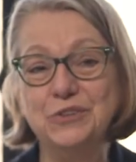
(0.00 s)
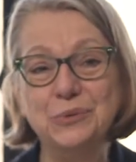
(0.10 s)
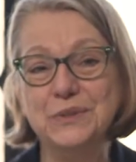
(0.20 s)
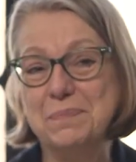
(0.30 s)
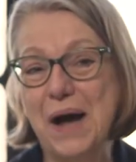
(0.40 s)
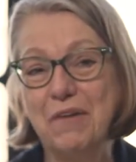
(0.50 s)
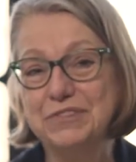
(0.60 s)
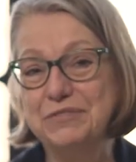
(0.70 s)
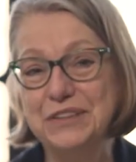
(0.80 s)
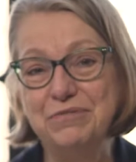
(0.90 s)
She was about
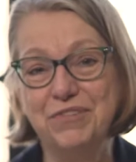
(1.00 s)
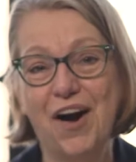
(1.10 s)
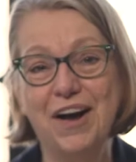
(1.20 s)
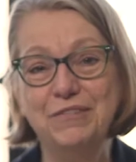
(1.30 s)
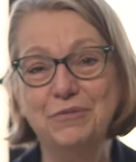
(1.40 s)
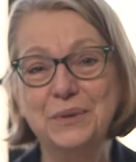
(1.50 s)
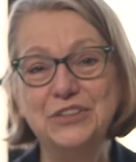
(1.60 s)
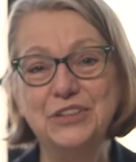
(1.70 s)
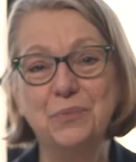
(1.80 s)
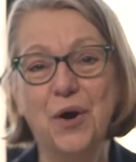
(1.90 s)
fifty-five when
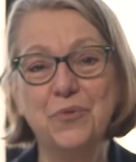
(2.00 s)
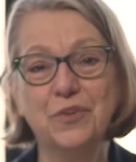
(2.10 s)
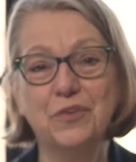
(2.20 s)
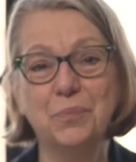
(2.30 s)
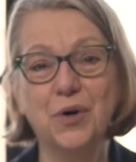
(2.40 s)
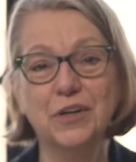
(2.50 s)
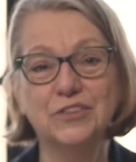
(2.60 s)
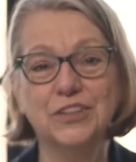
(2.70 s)
she wrote this book.